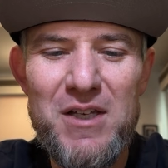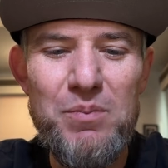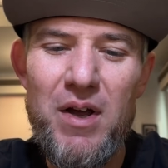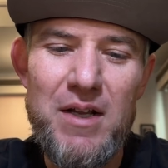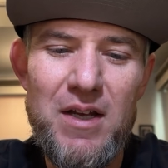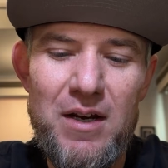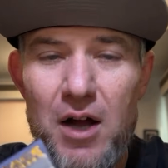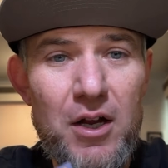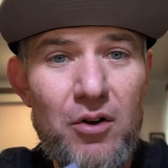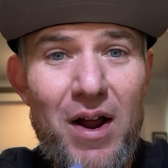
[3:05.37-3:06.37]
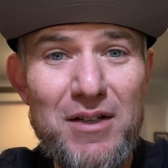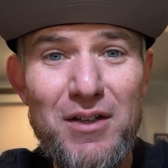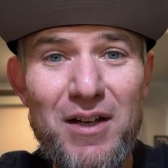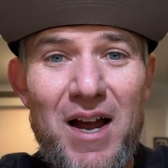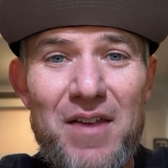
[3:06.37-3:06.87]
but I didn't. Congrats to
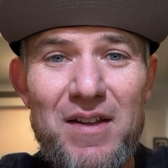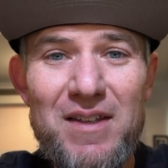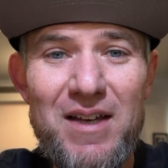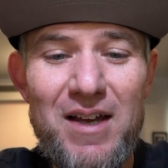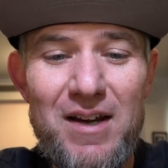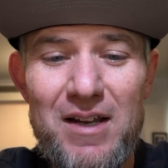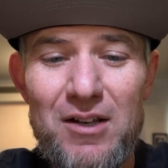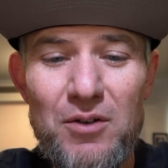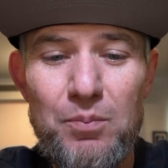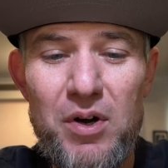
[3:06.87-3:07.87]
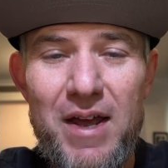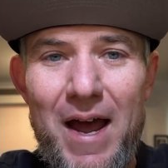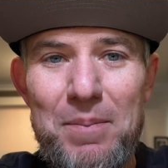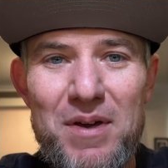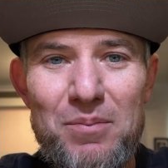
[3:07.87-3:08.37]
the guy that did. He looked pretty
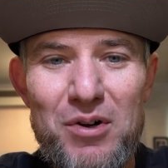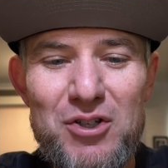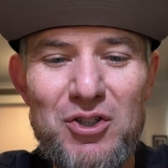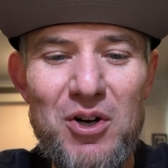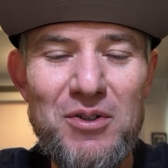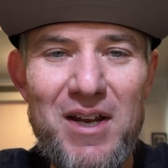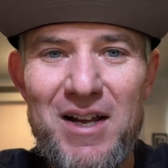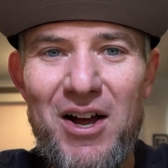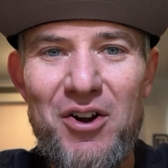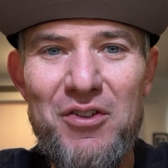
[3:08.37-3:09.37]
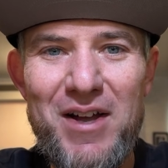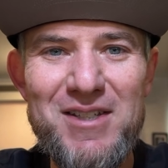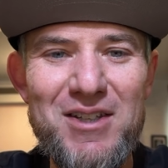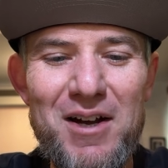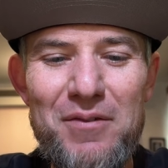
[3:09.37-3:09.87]
happy, pretty stoked that he got all that
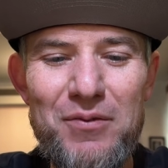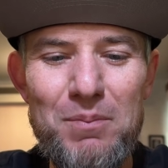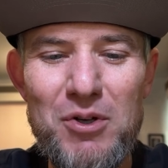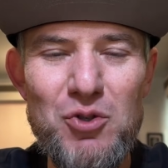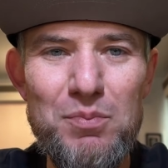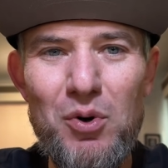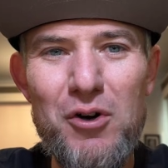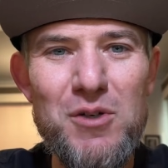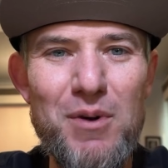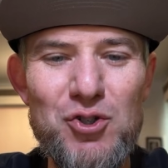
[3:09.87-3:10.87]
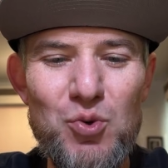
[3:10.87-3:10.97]
stuff. A bunch of boards, a bunch of